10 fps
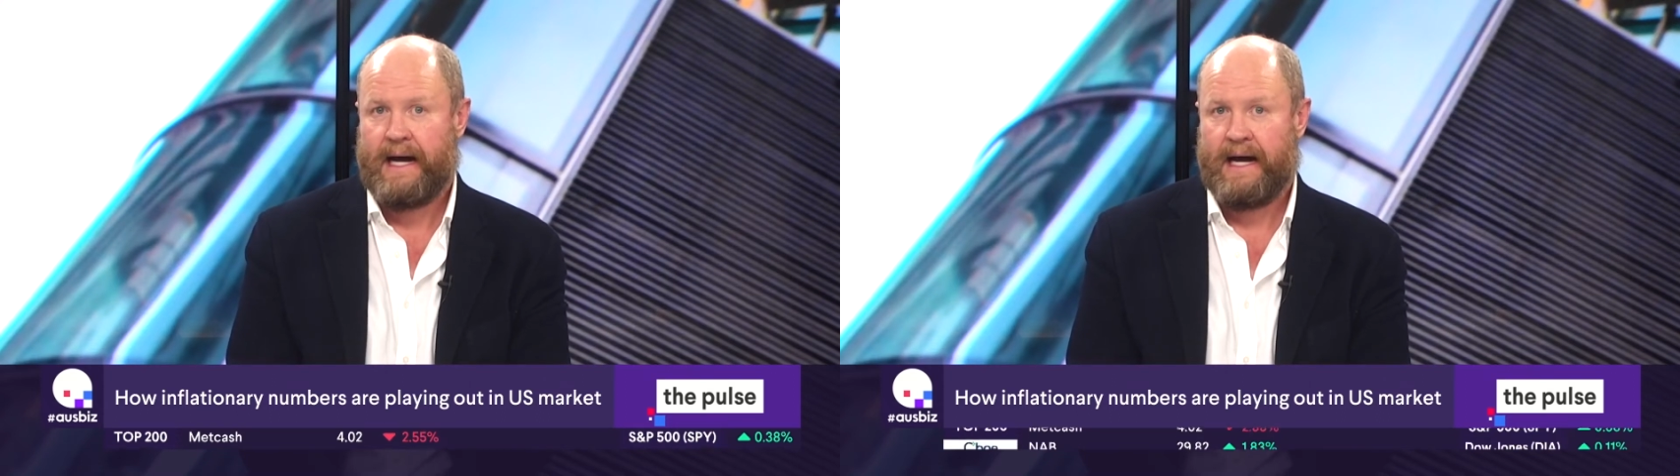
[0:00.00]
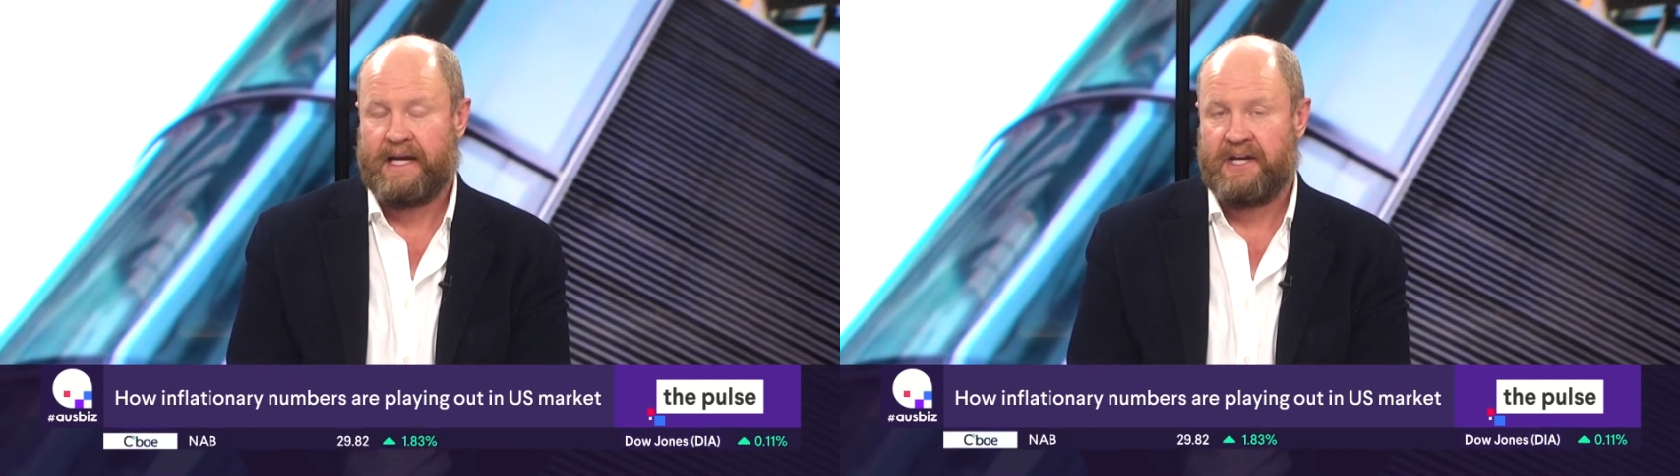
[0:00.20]

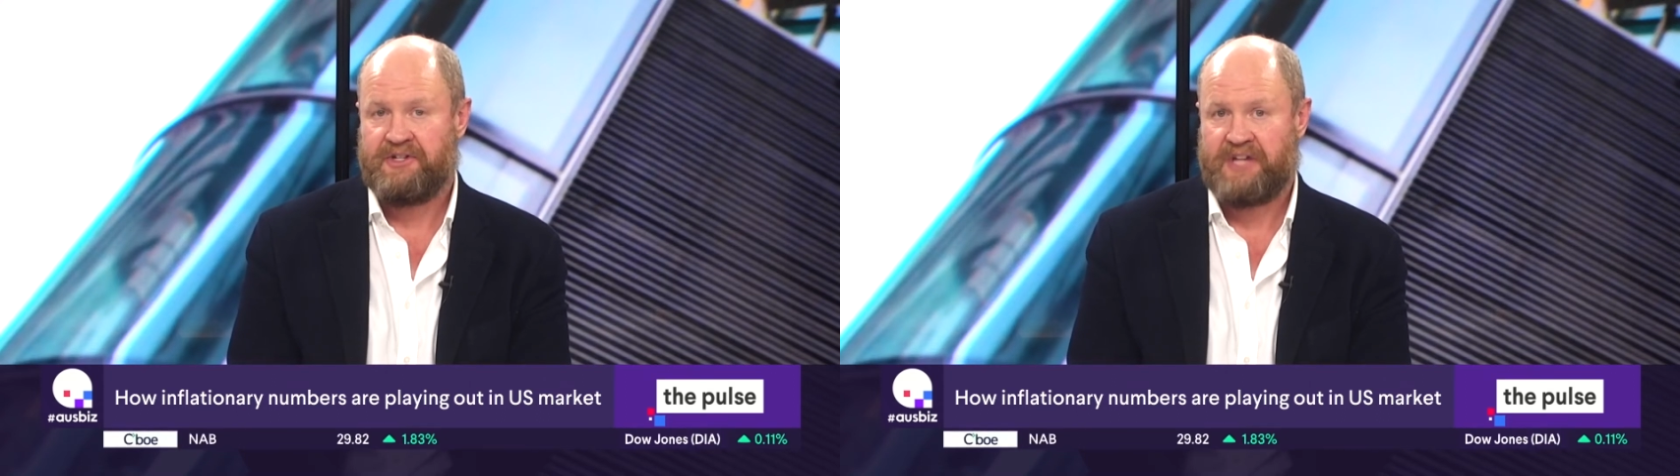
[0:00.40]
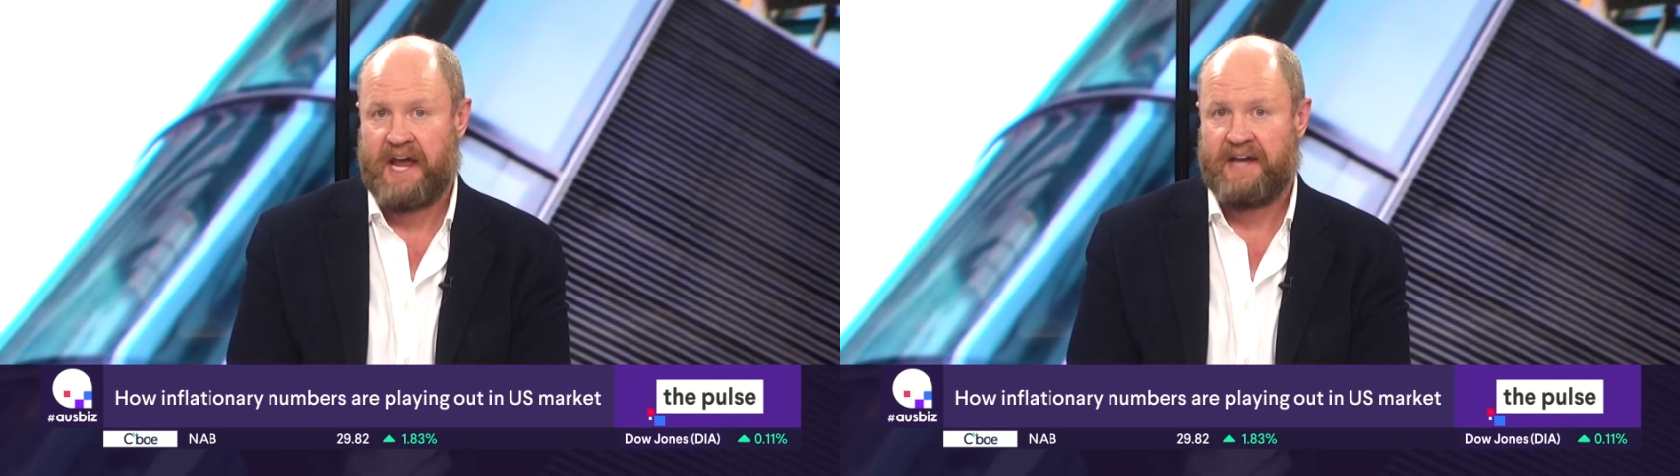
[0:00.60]
in
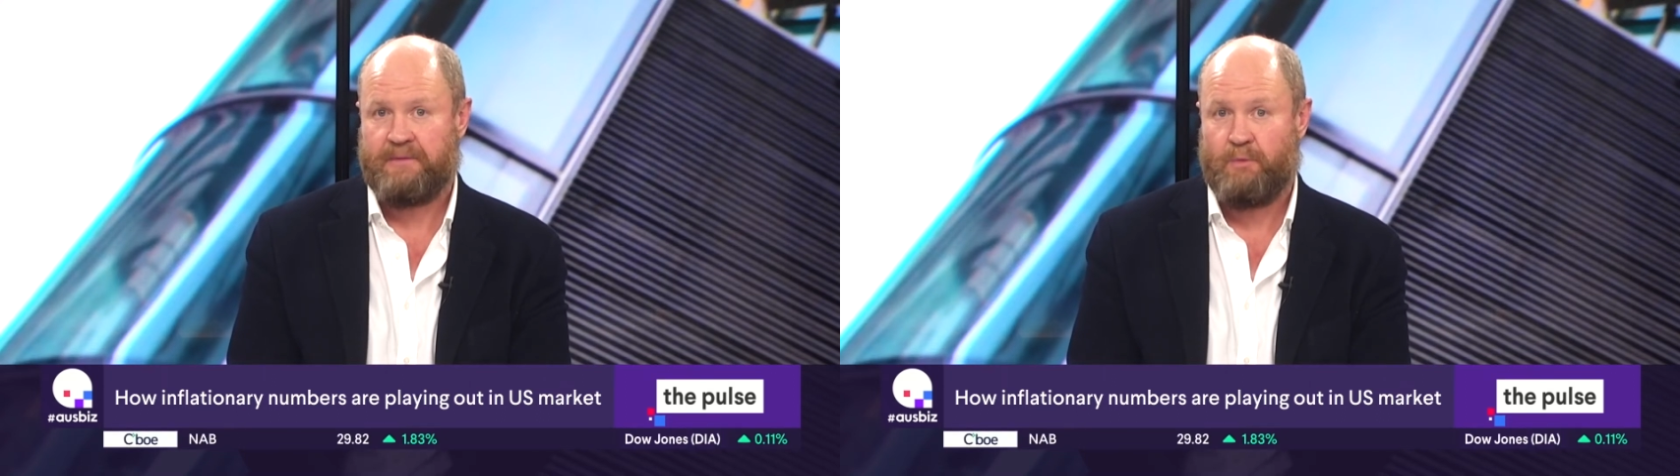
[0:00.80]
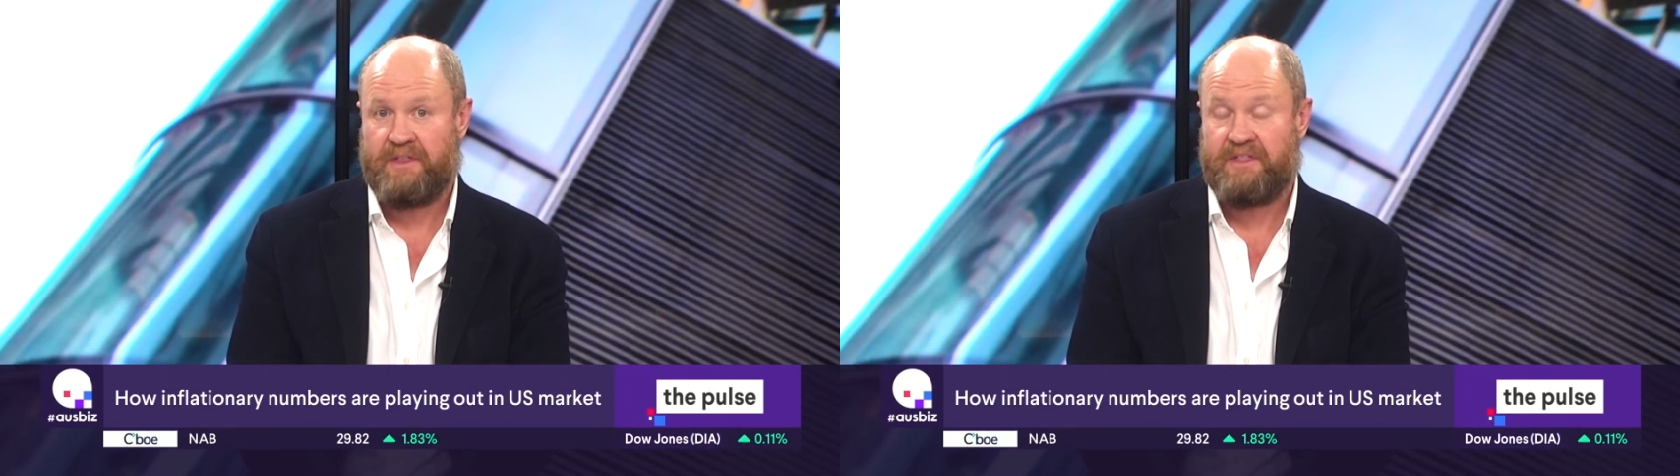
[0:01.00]

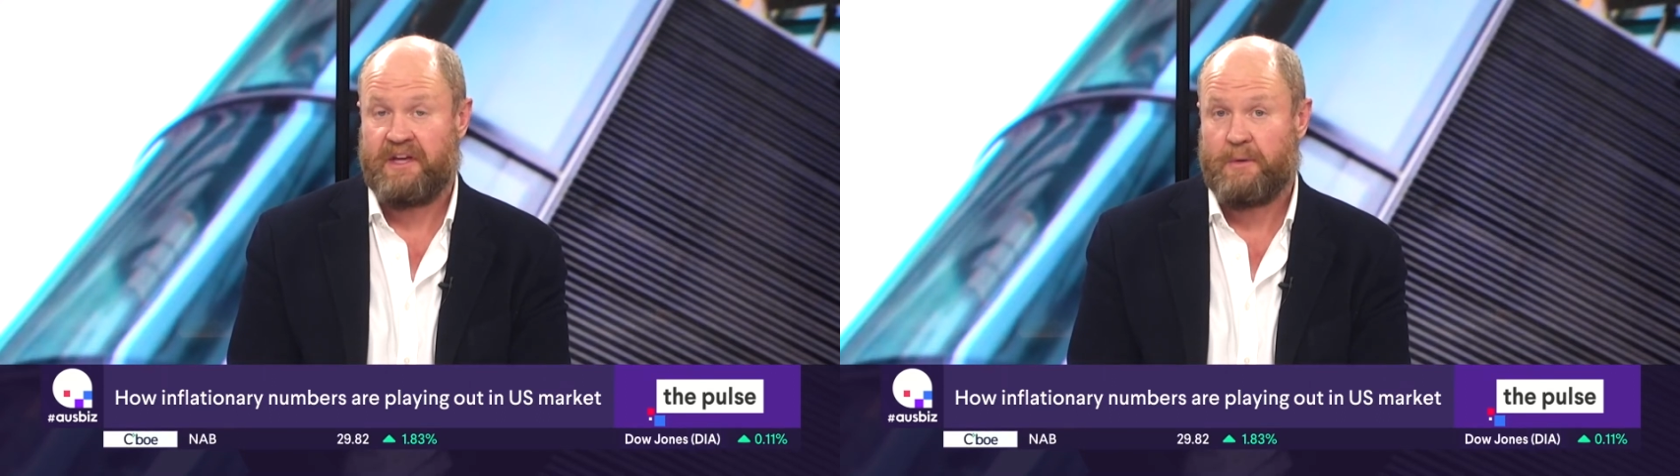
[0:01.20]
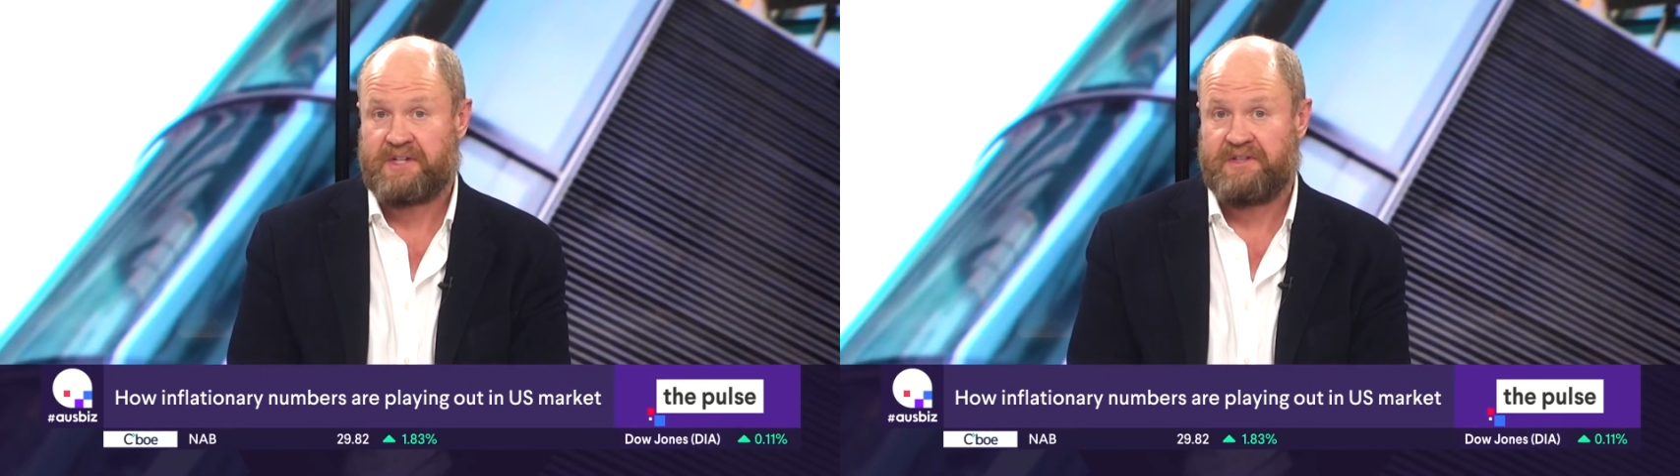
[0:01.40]
tandem with the
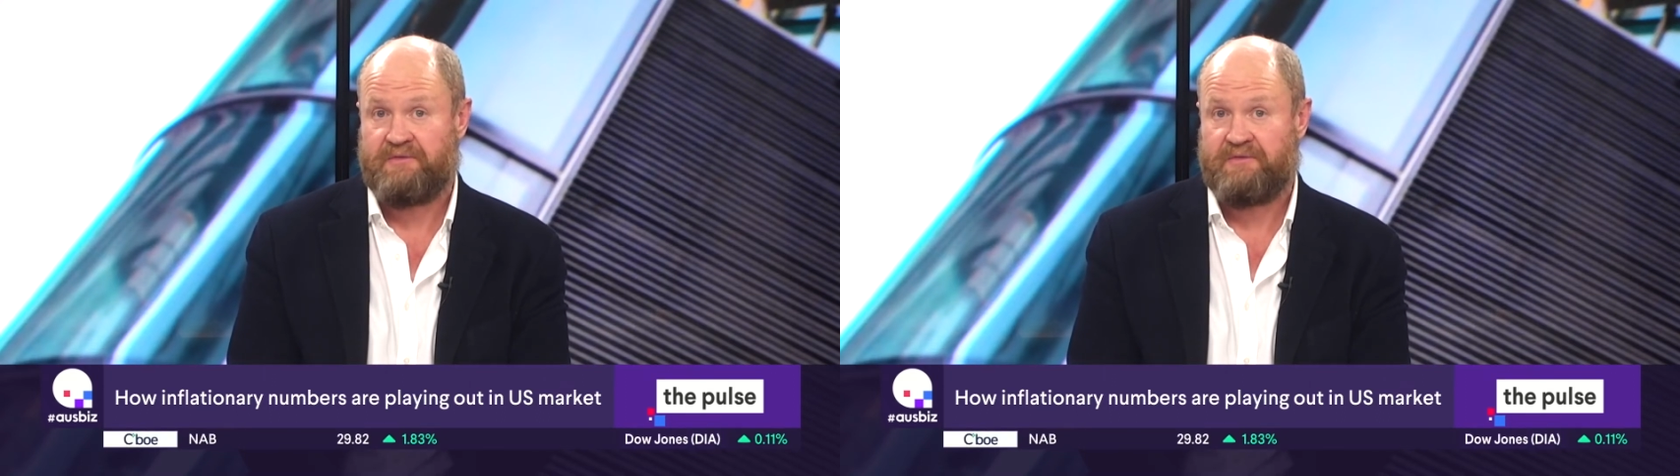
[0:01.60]
US